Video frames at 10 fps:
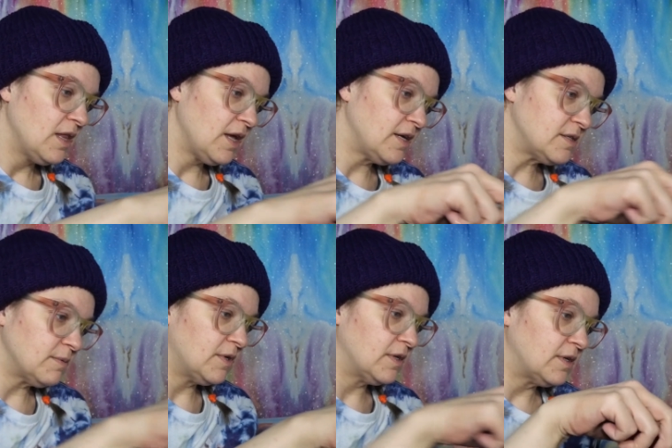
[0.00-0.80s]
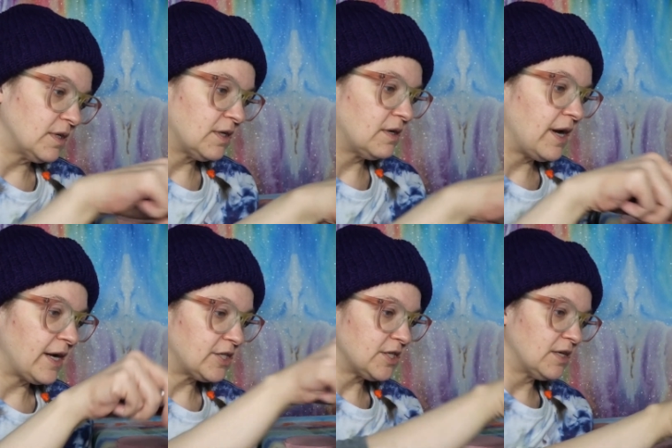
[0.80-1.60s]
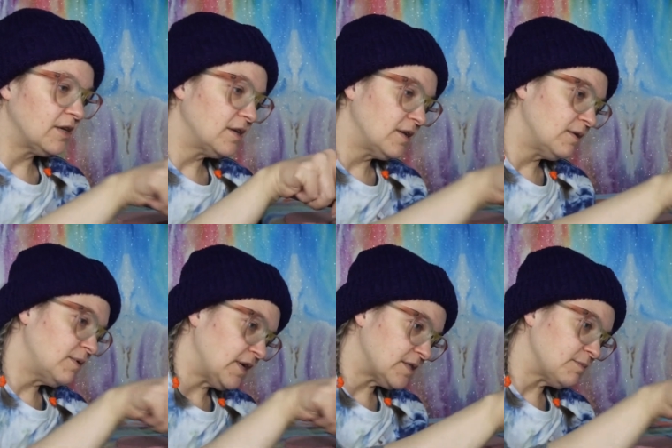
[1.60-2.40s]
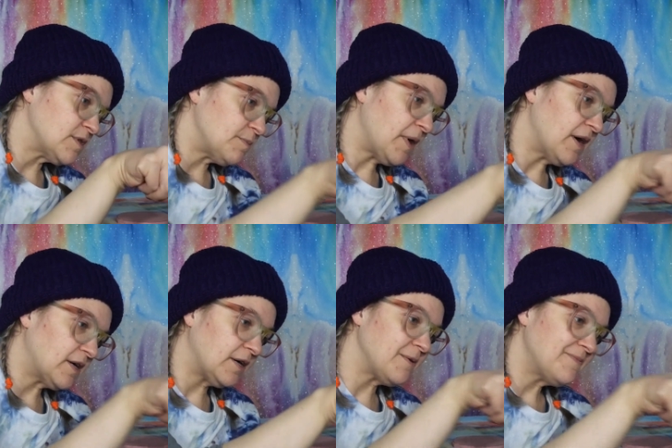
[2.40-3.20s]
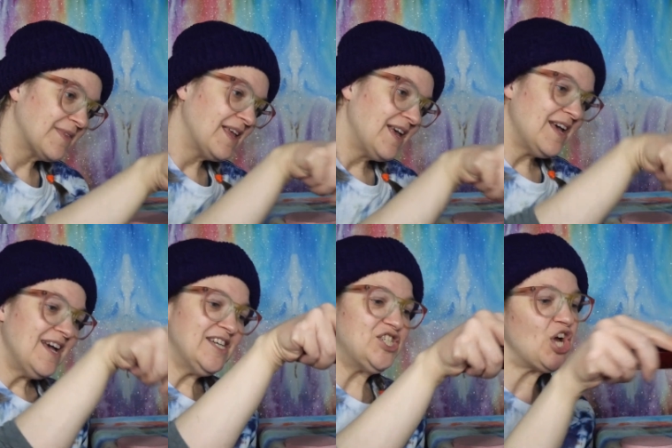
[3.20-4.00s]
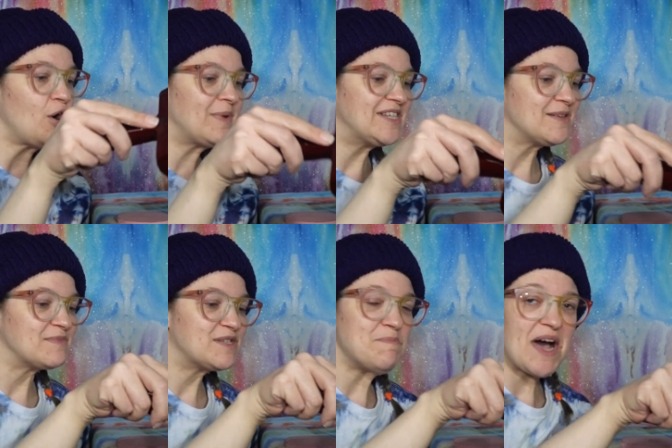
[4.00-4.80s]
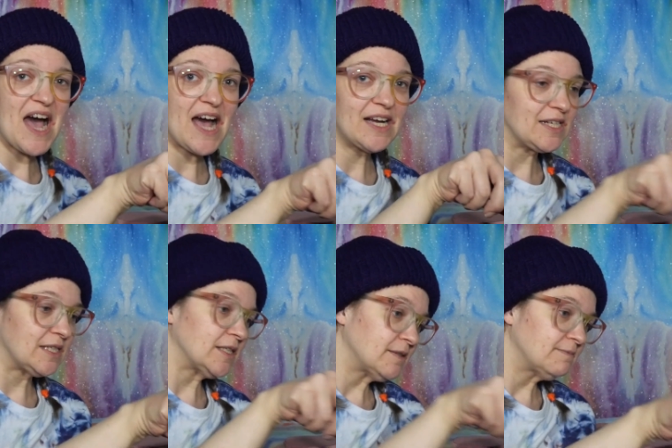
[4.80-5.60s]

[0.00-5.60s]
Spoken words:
That's some good glitter action. We got some sparkle. Show me some sparkle.